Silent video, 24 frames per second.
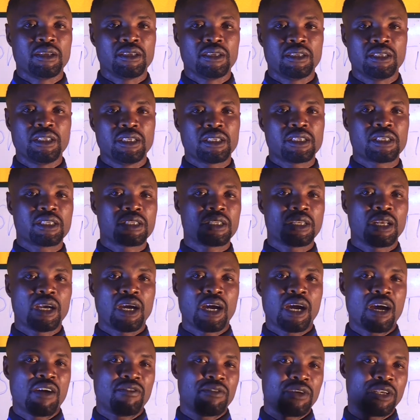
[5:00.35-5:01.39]
This
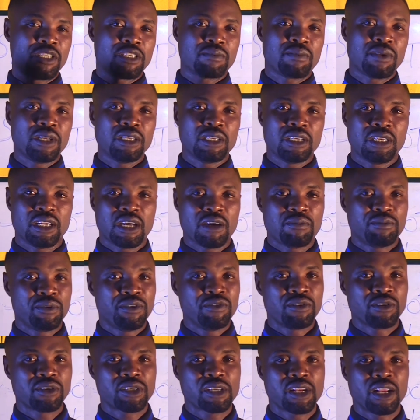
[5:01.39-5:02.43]
I have explained in our
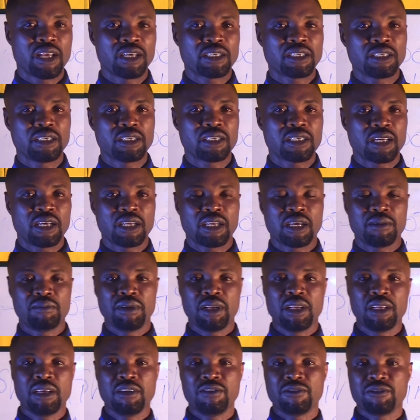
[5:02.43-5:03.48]
previous classes, and I
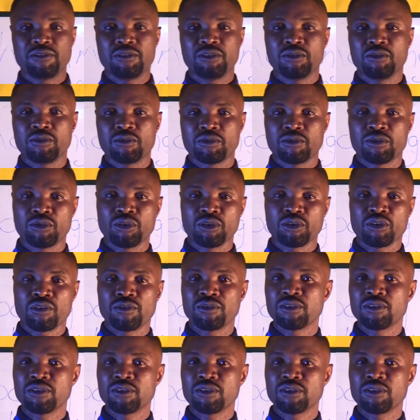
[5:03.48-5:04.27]
believe those of